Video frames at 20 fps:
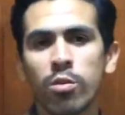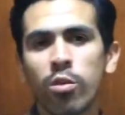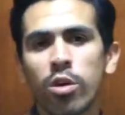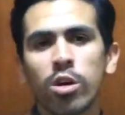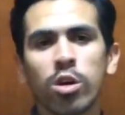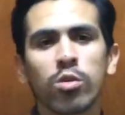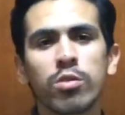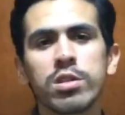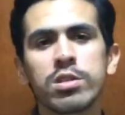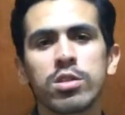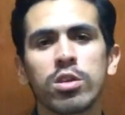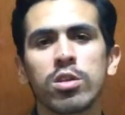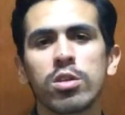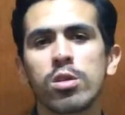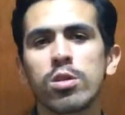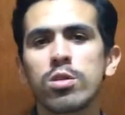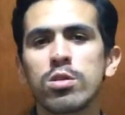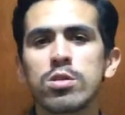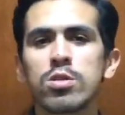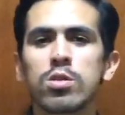that we're going to
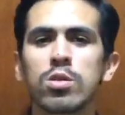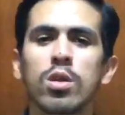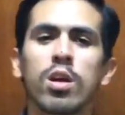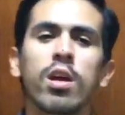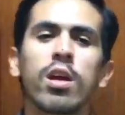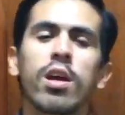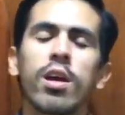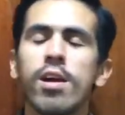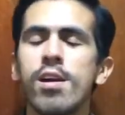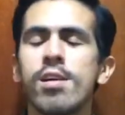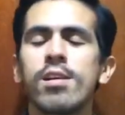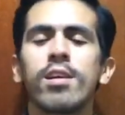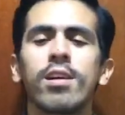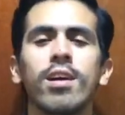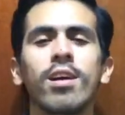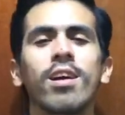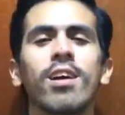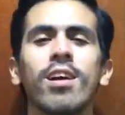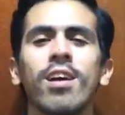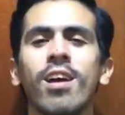use,
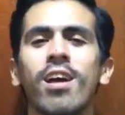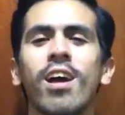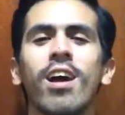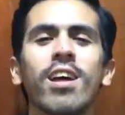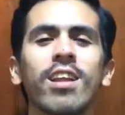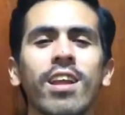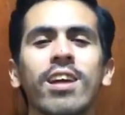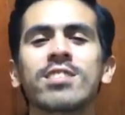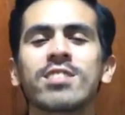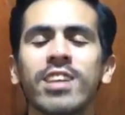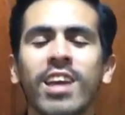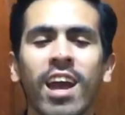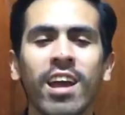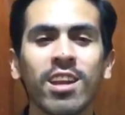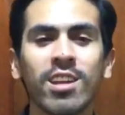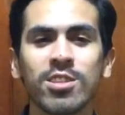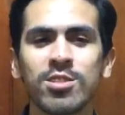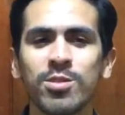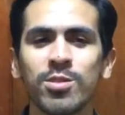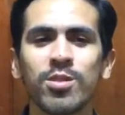let's
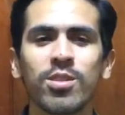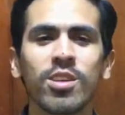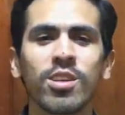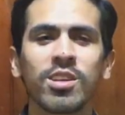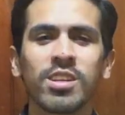get into